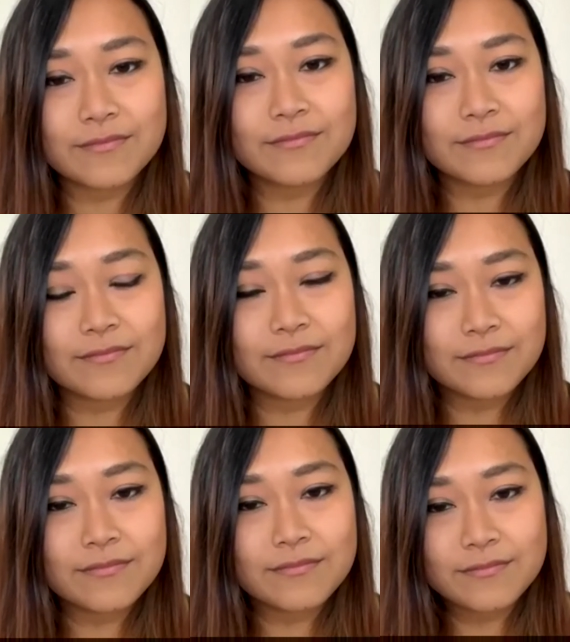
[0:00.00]

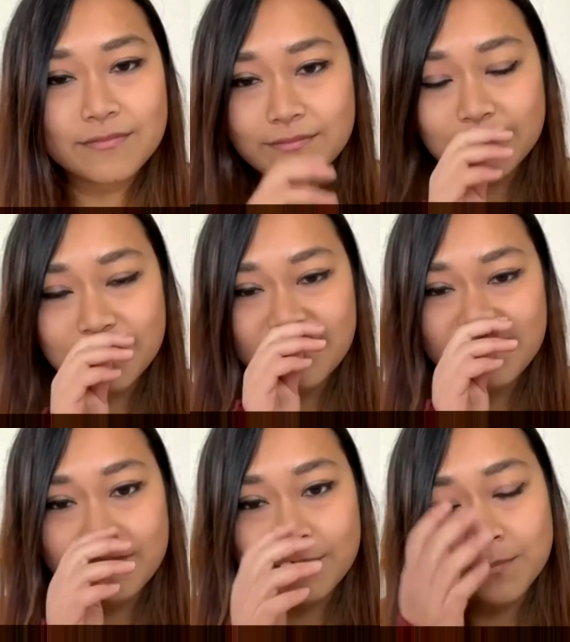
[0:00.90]

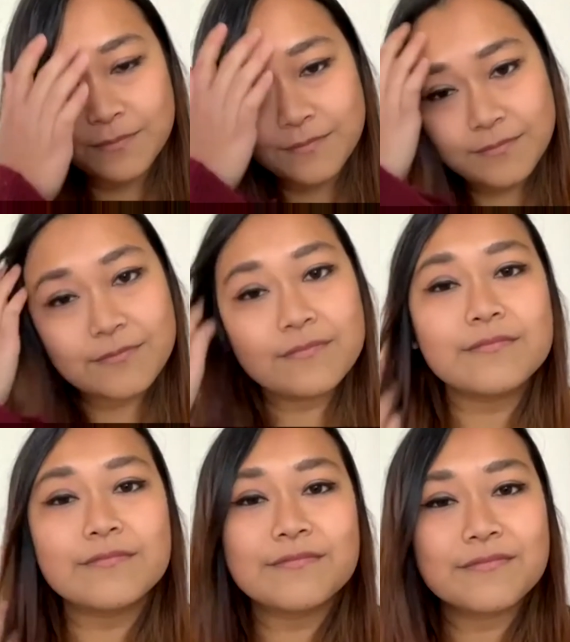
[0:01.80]

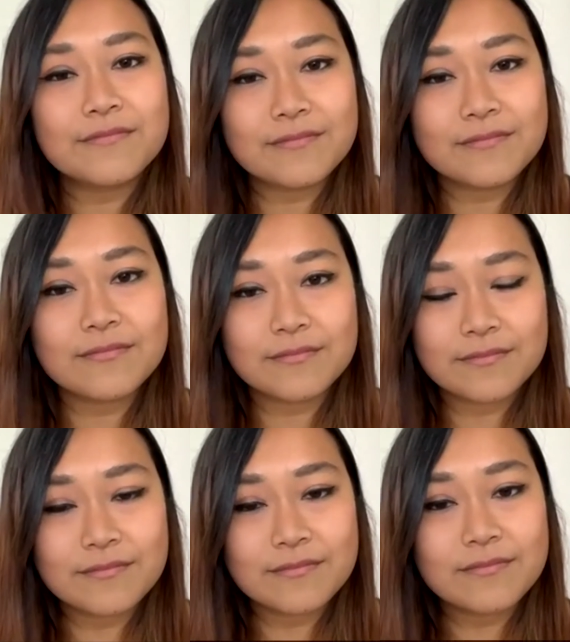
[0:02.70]

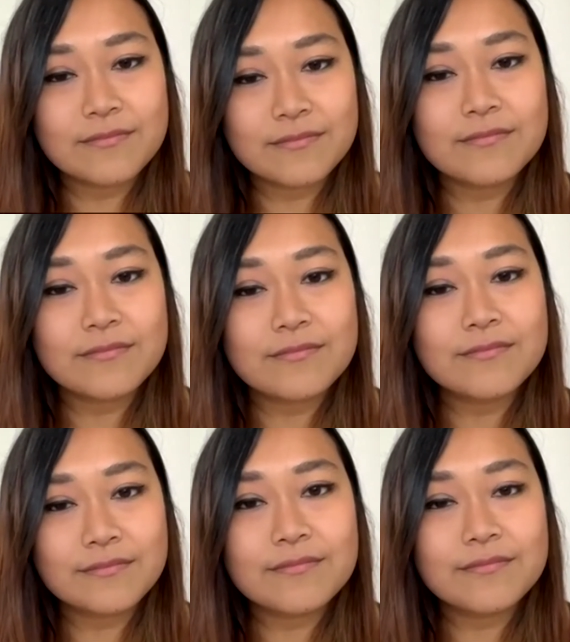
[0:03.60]

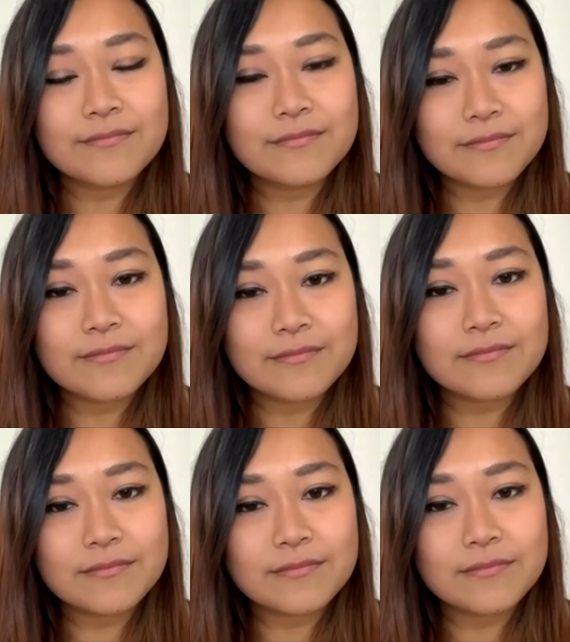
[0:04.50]

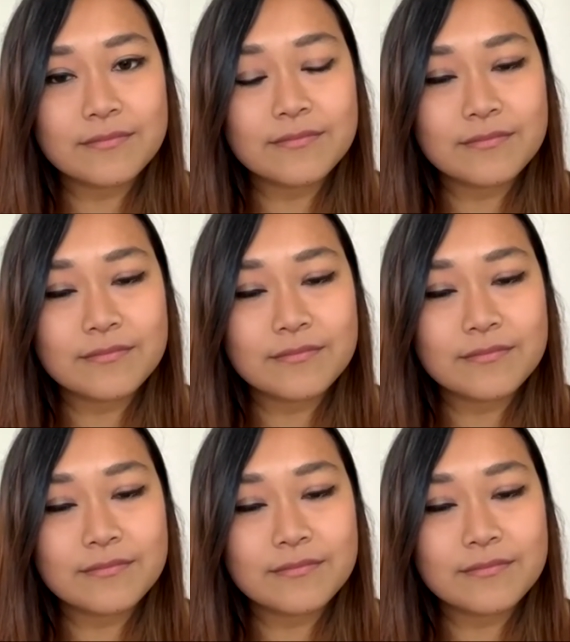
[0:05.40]
[no speech]